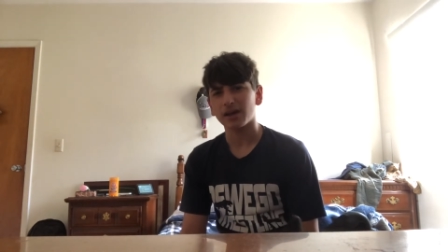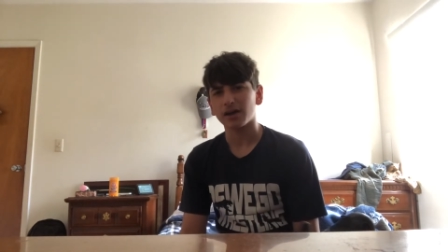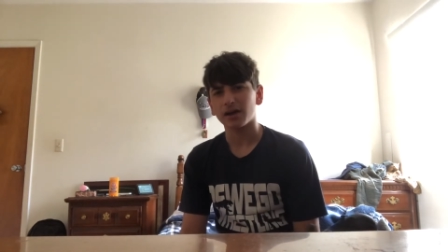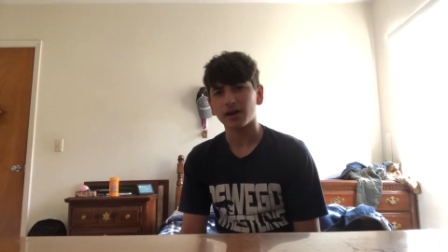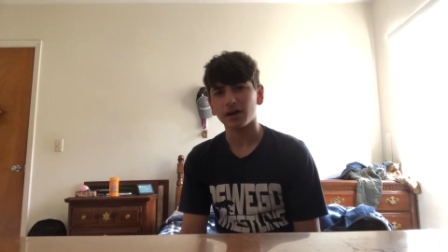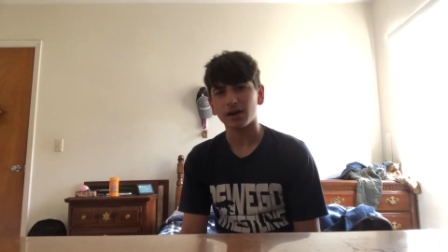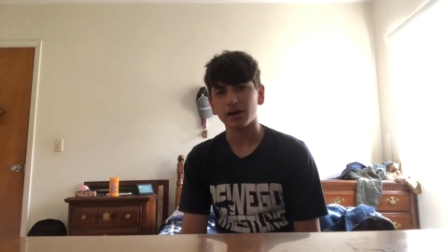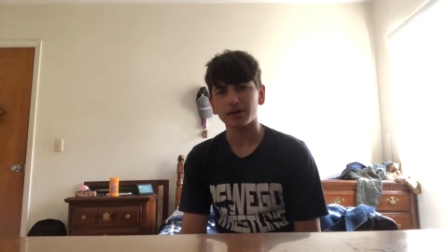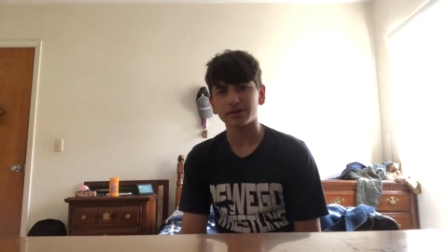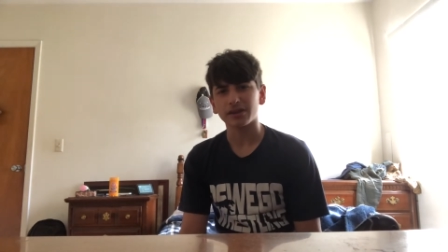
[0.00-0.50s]

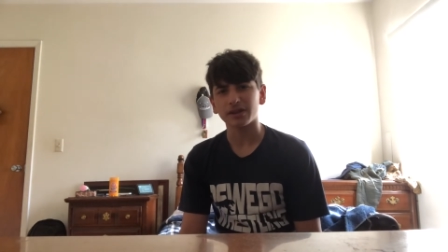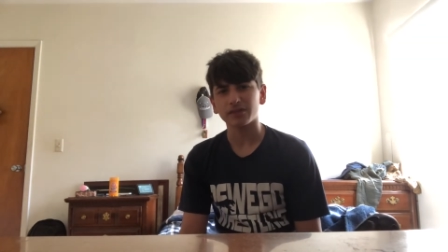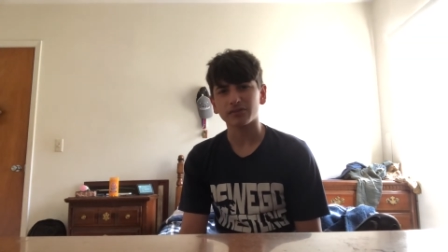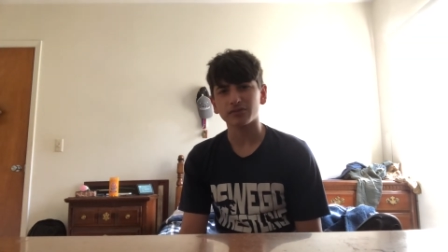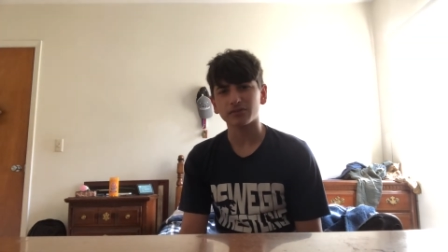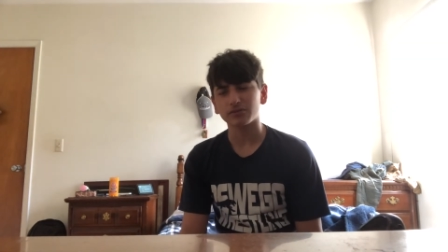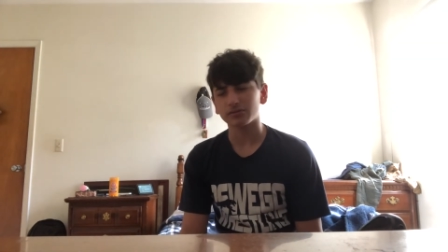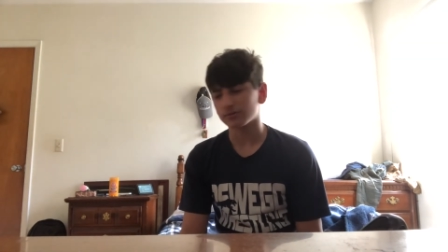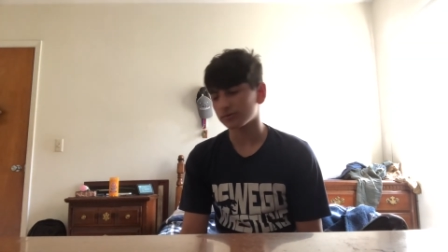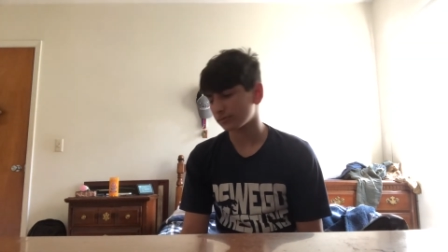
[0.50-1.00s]

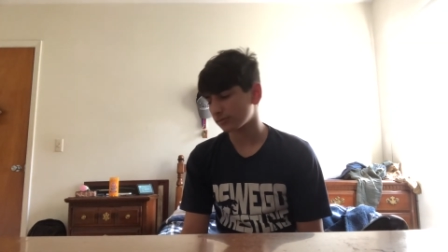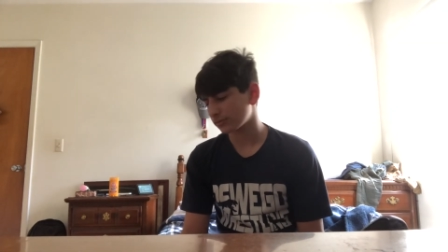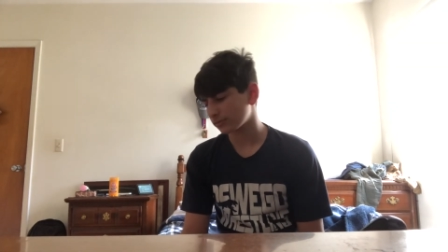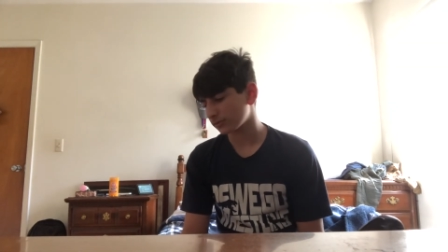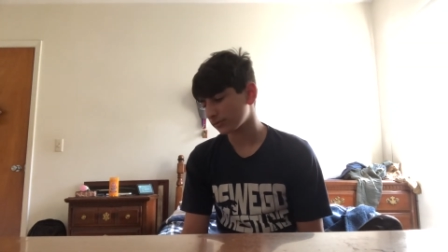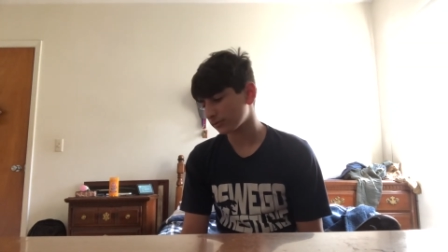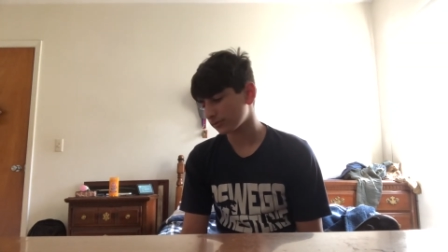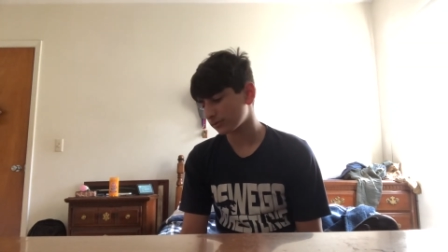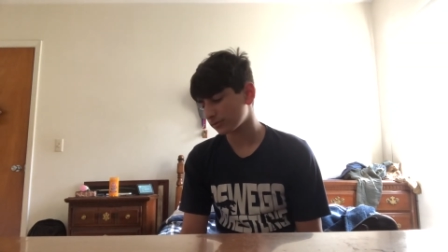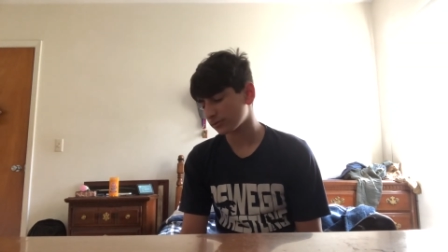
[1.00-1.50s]

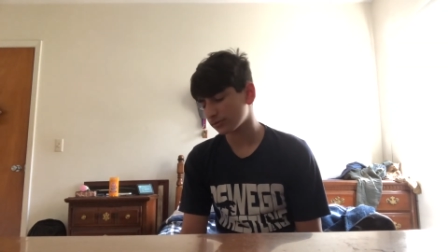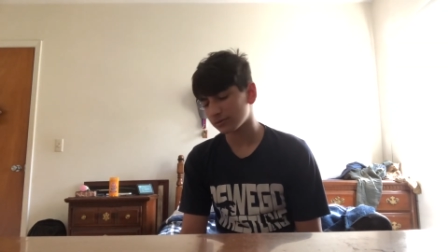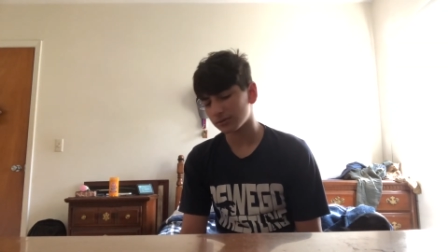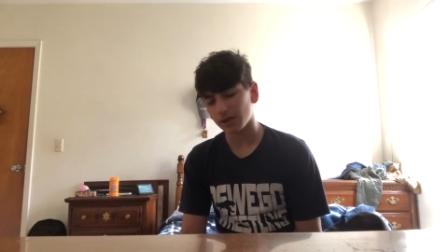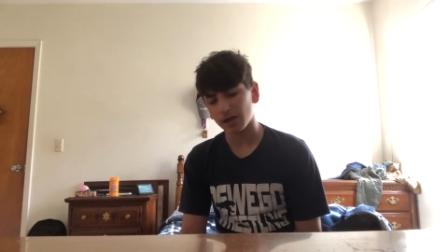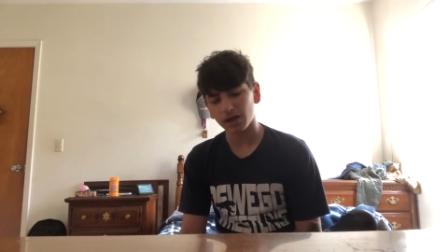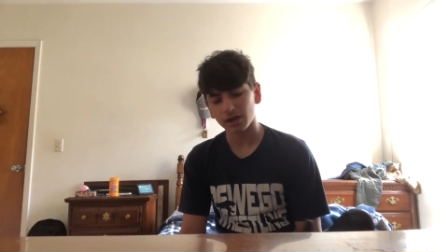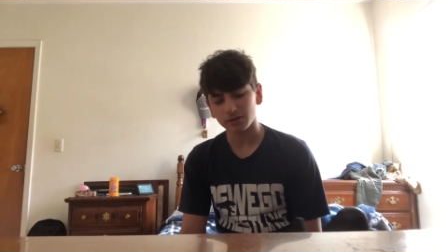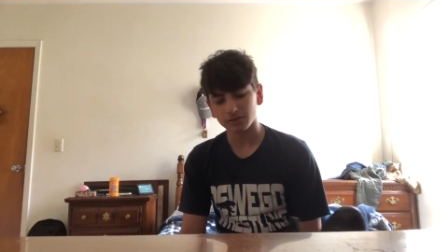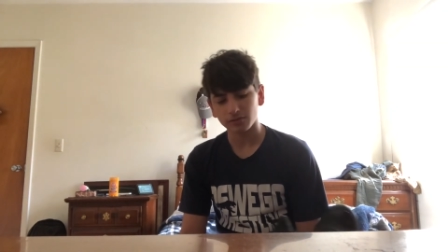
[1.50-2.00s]

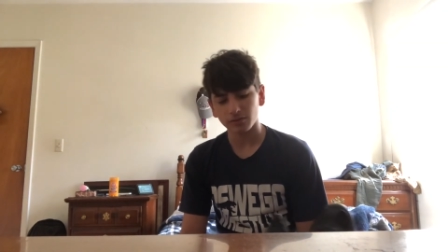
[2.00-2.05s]
not